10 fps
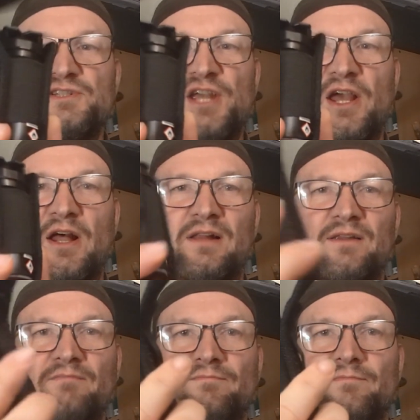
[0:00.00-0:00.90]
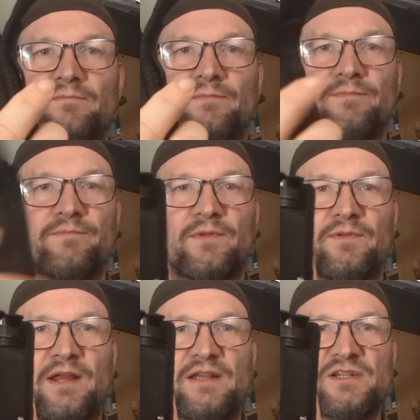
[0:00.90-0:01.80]
gel
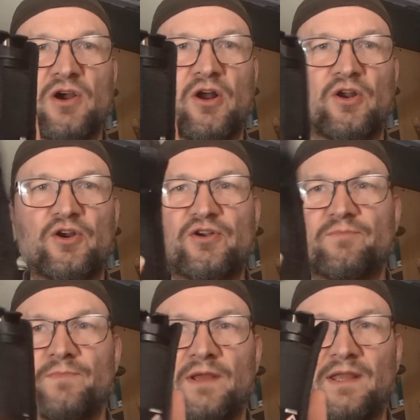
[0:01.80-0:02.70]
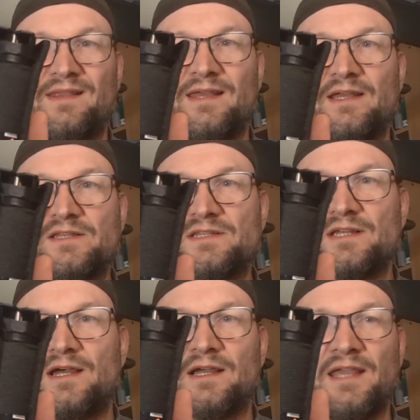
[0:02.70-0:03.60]
that is colored in
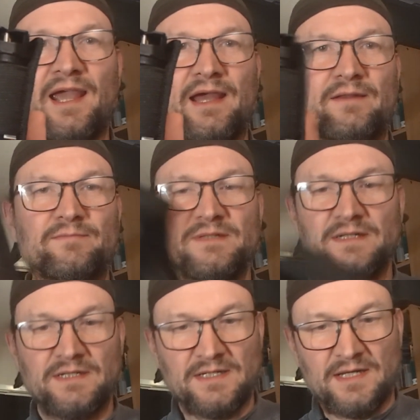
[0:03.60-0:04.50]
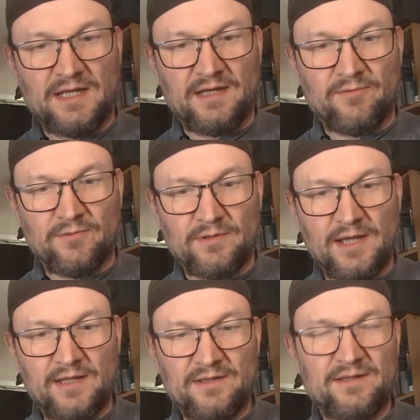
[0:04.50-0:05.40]
this can.
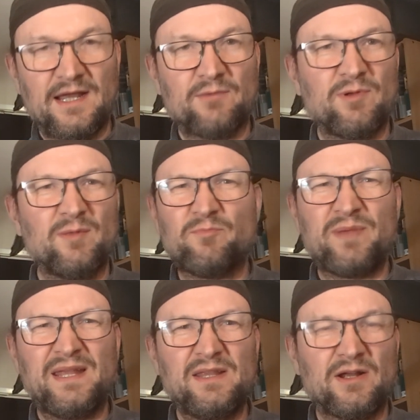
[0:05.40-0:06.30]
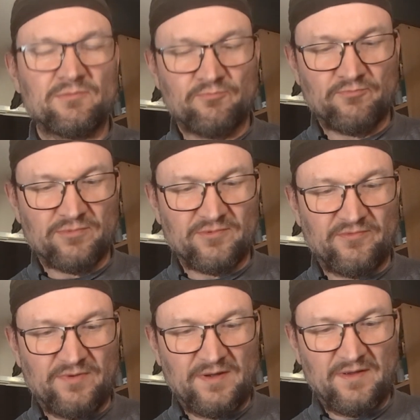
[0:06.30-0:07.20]
And that will be not
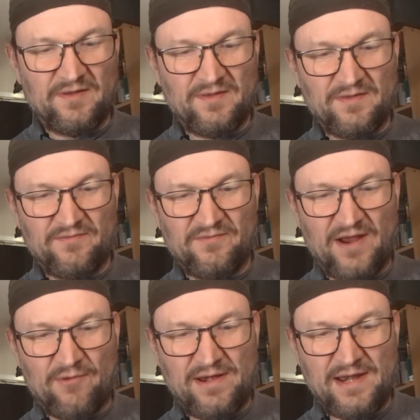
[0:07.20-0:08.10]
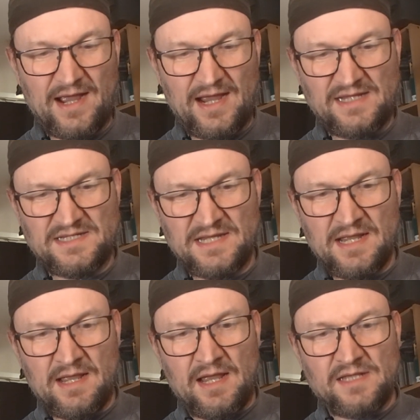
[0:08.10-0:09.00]
very nice.
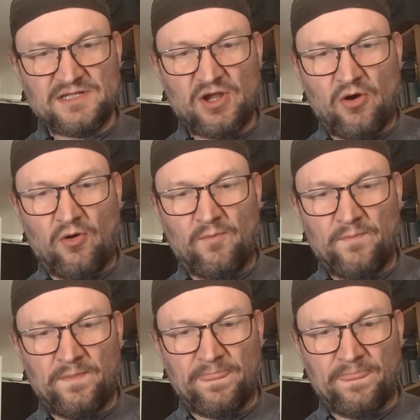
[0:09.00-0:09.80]
So